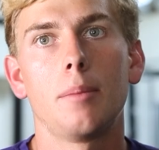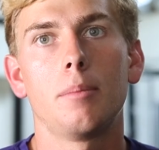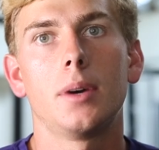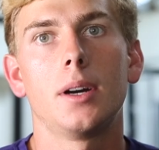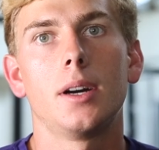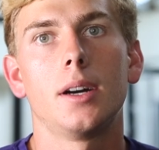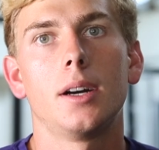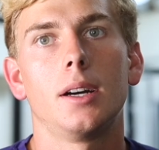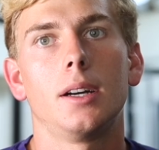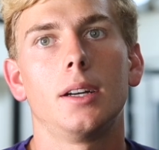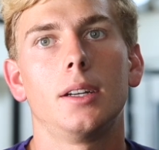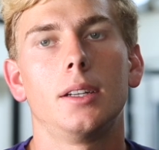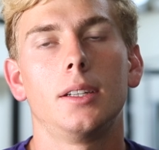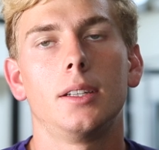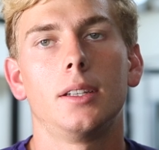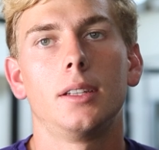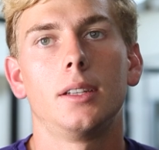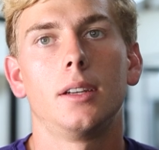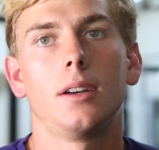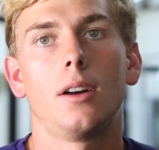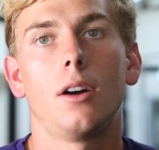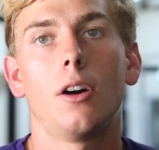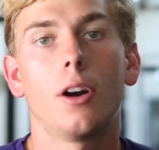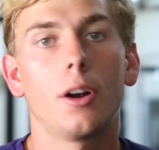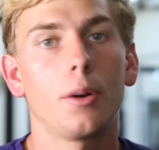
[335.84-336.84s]
I'm uh,
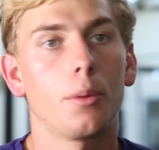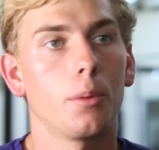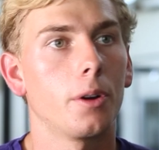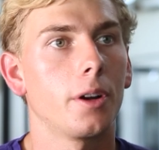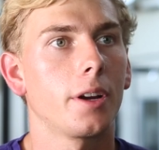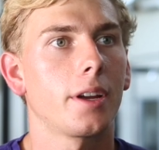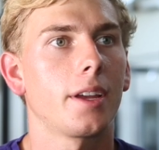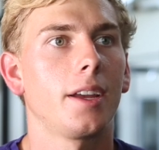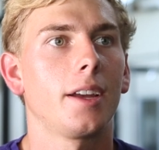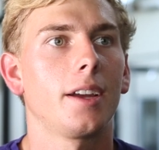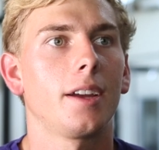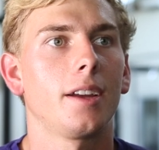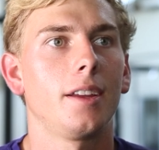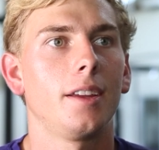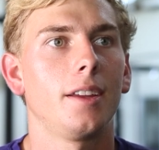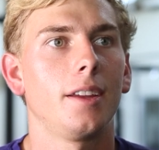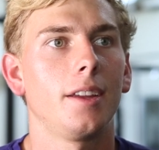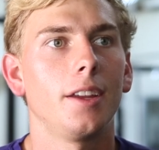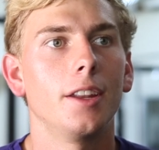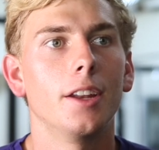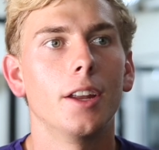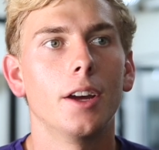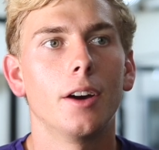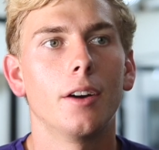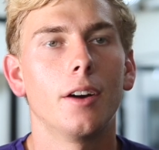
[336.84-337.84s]
hardworking.
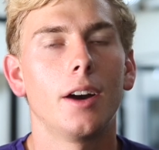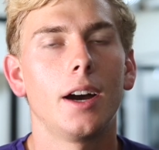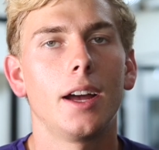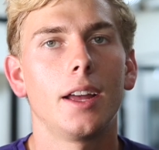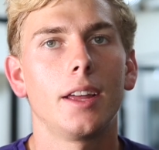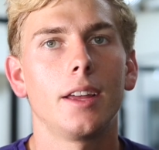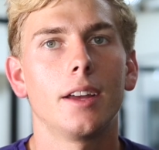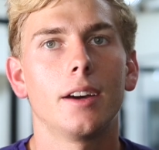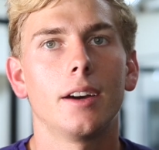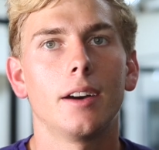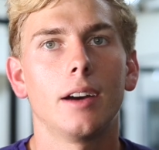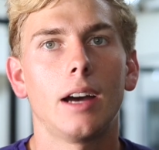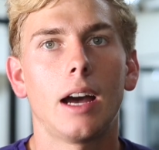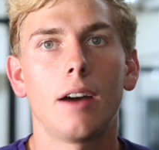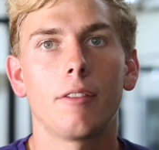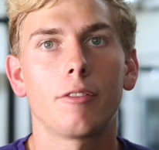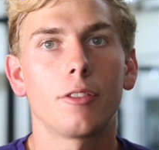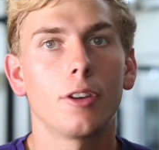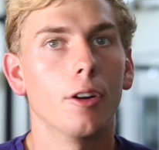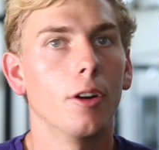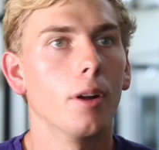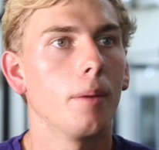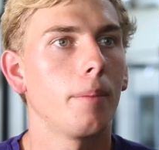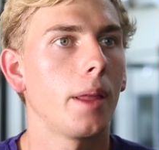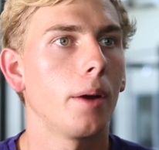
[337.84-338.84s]
You know, I, uh, I've
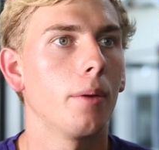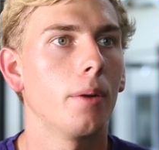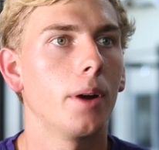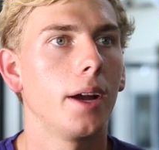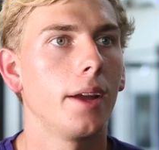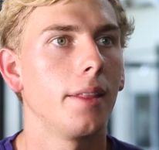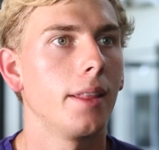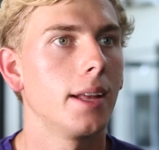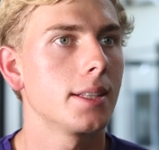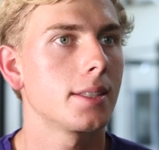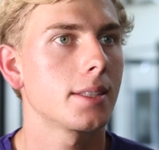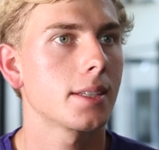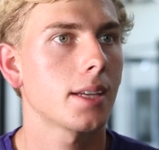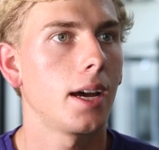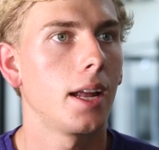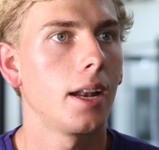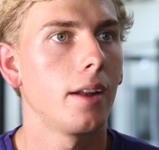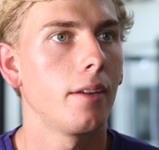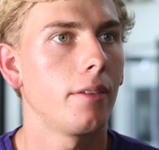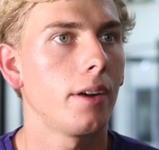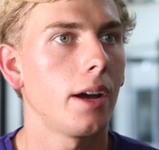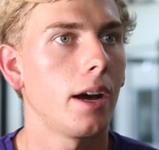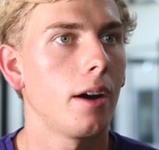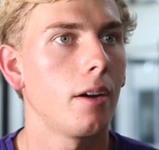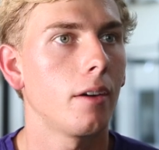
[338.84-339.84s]
grown up that way, and that's kind
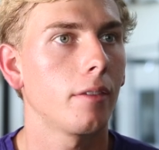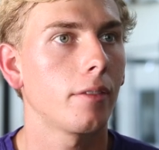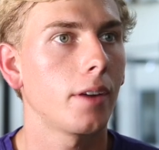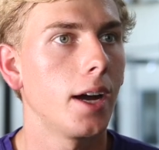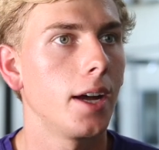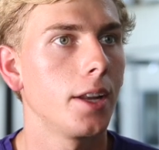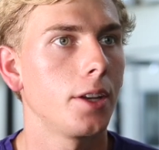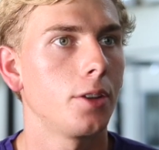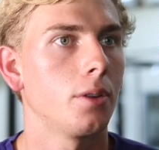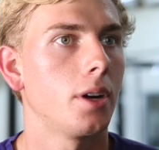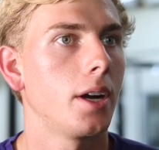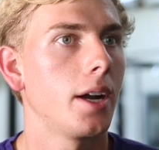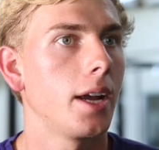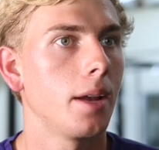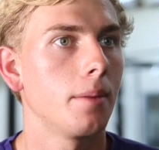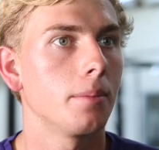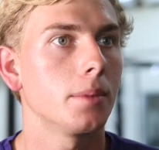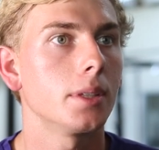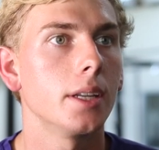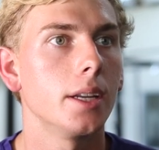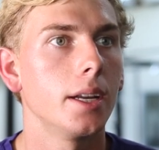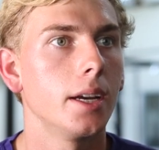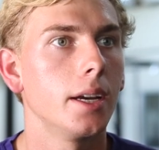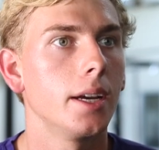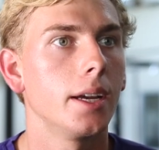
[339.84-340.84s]
of how I've gotten to where I am
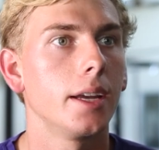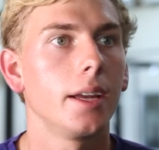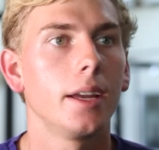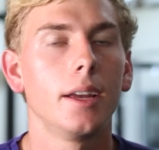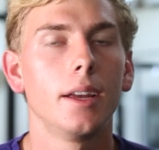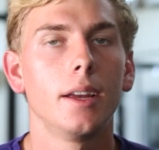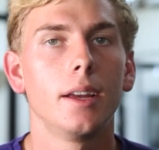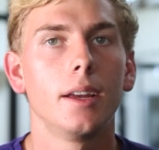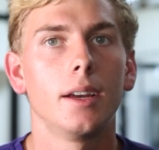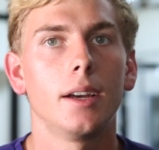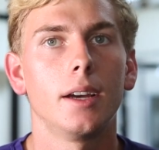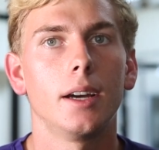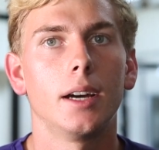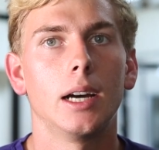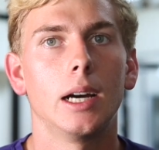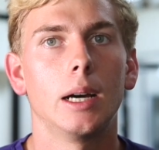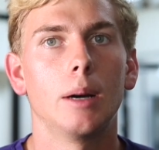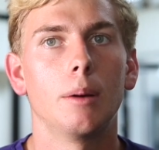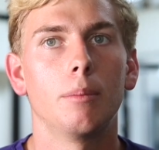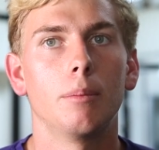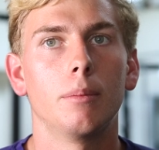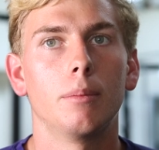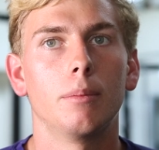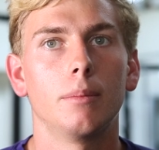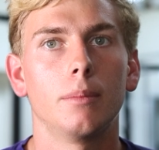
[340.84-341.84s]
today.
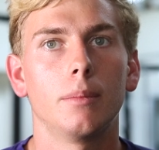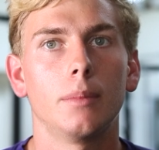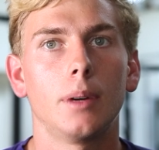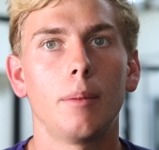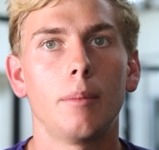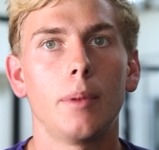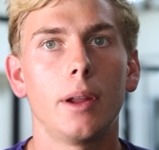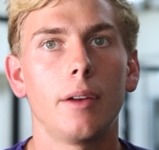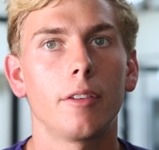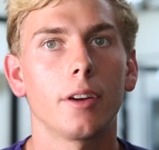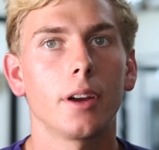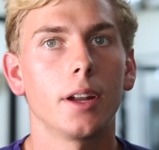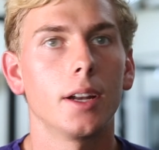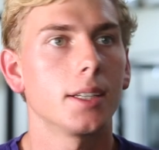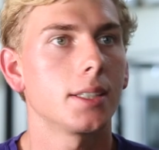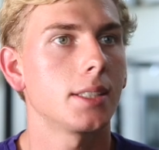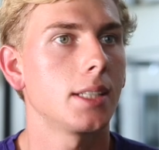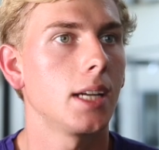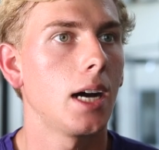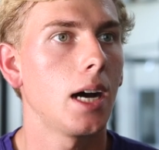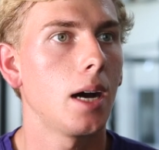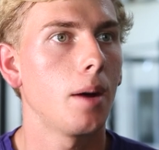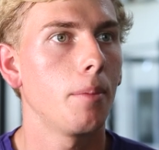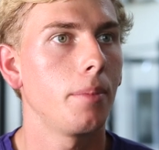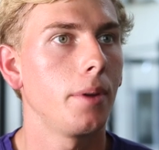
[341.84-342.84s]
Um, I'm never going to
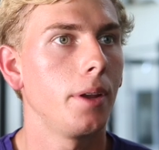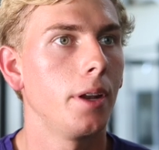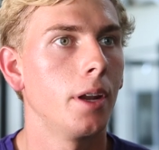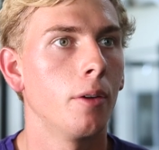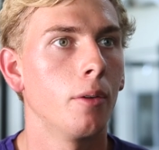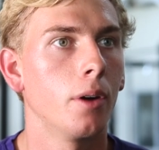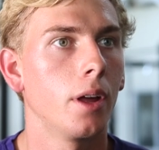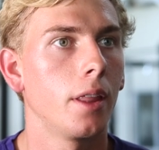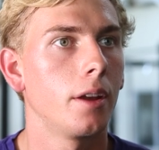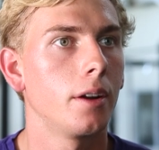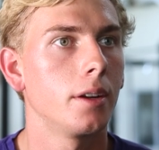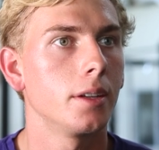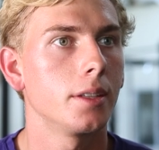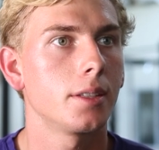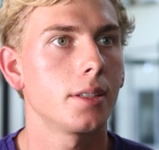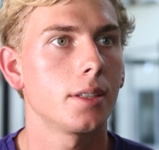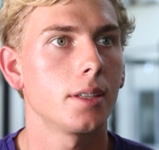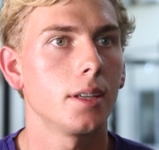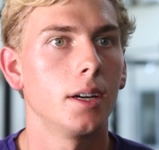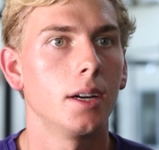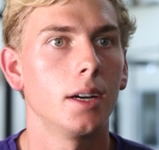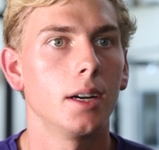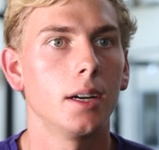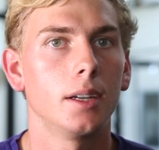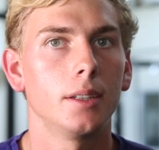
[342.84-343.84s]
stop, you know, whether
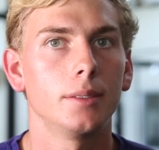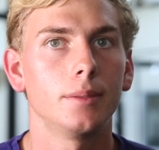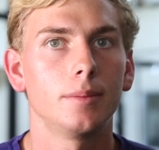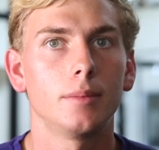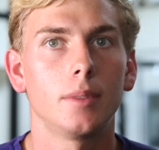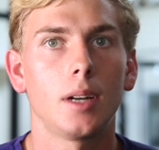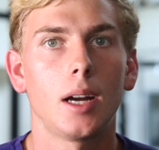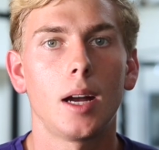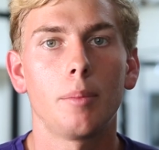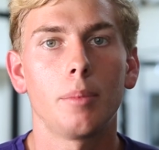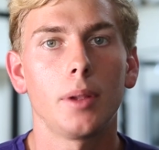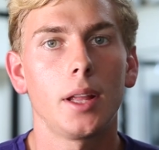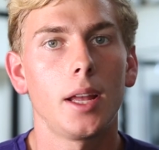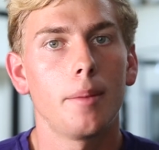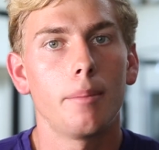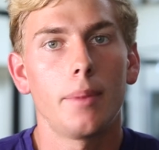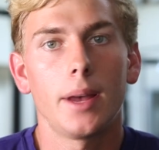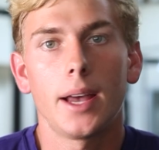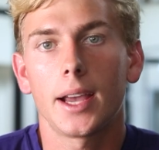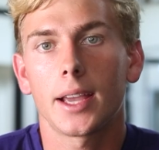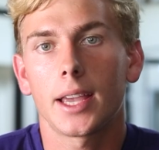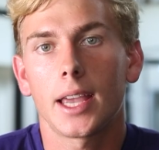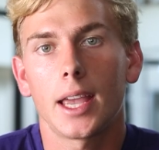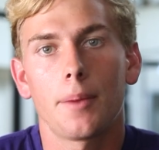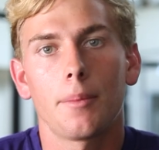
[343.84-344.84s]
it's uh, I play a
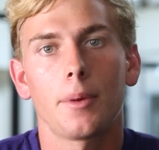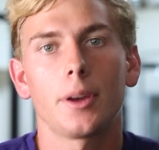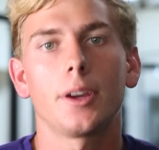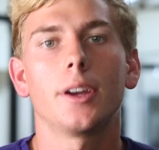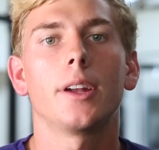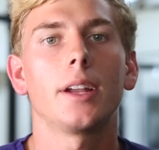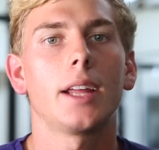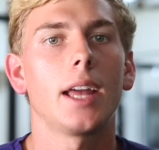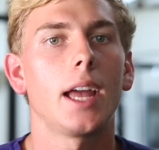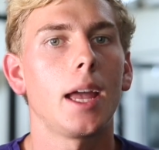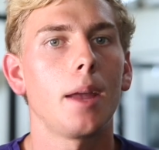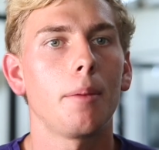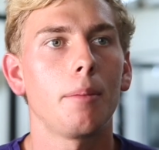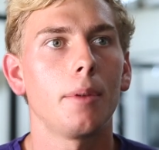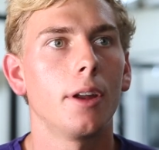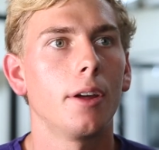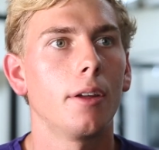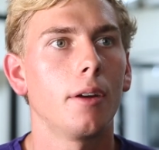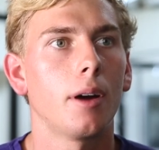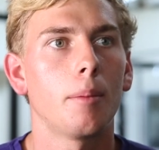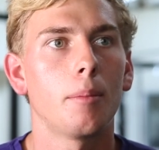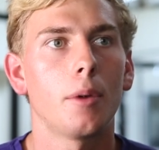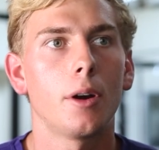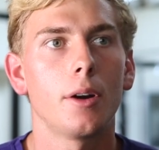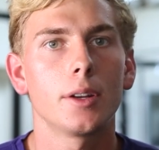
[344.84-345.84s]
bad game, a good game, you
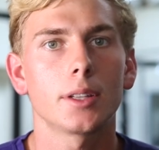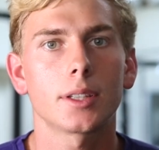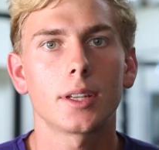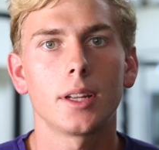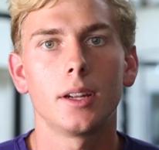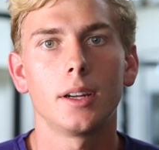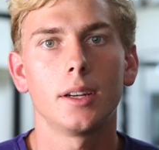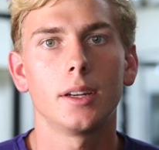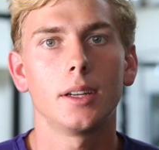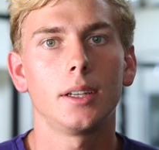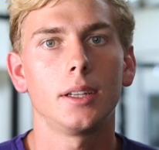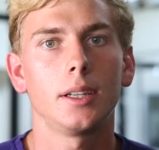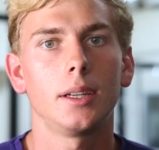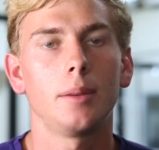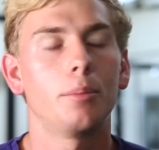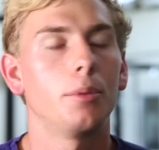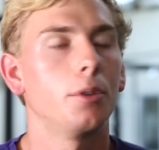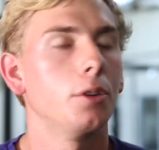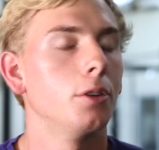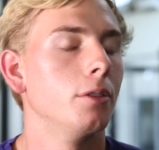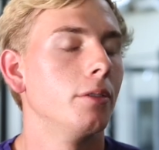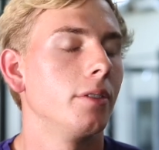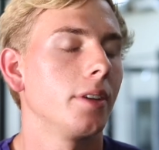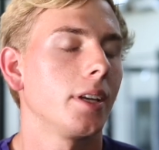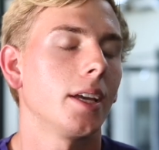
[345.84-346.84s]
know, I'm always going to
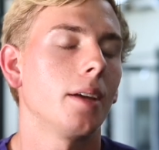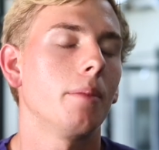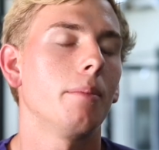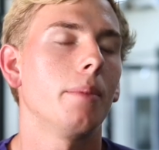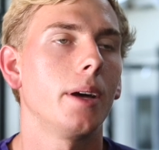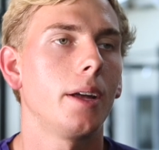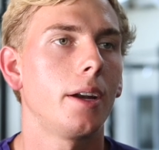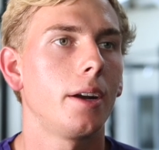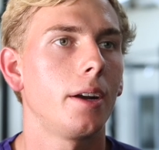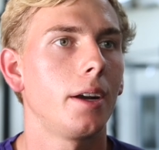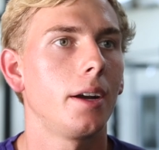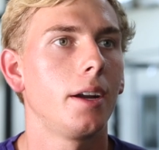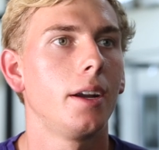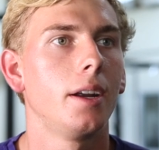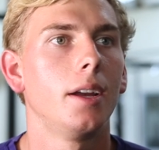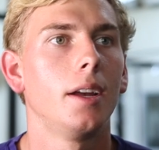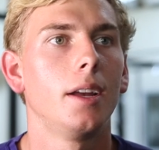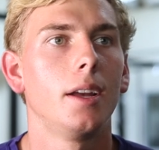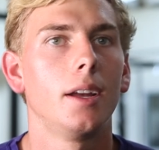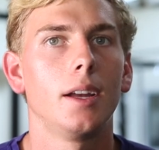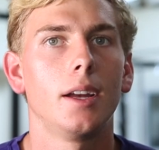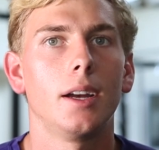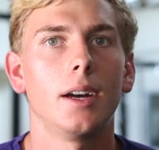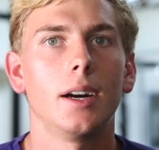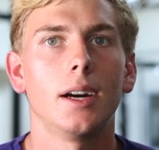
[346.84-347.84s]
improve and get better,
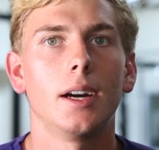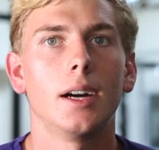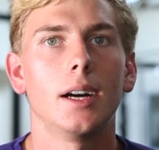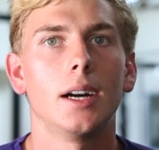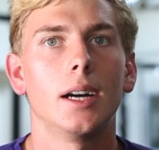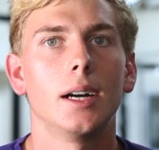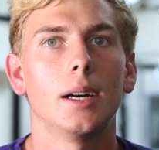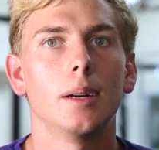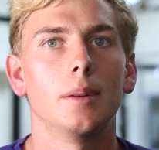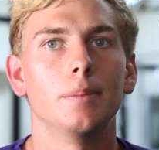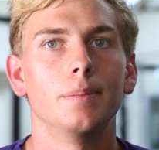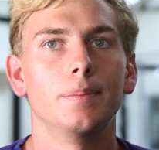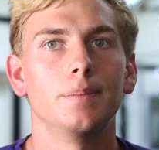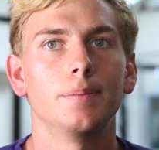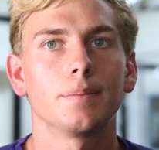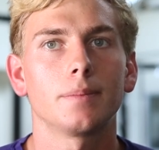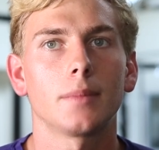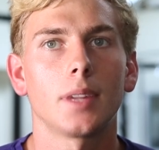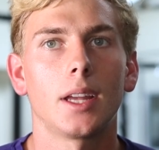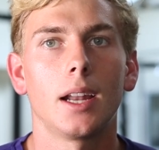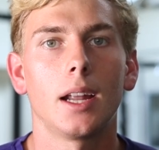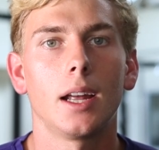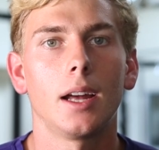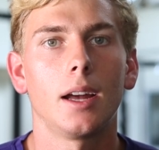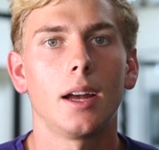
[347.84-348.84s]
um,
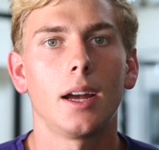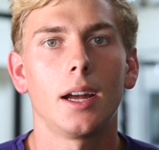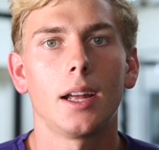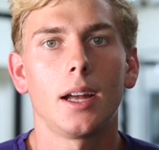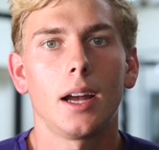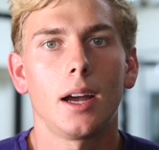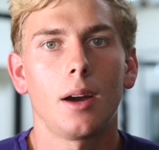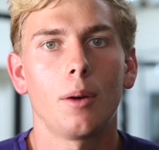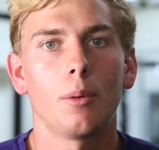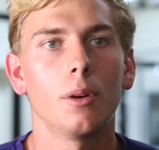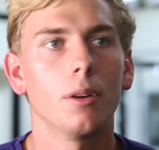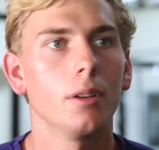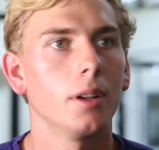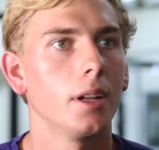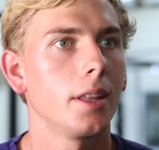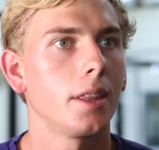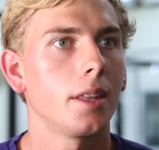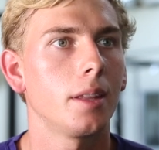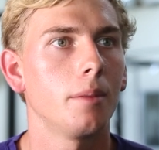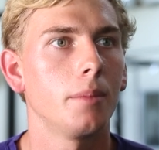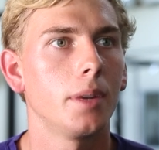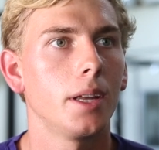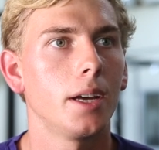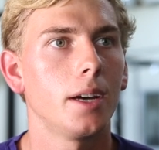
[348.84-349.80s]
and I, I won't let them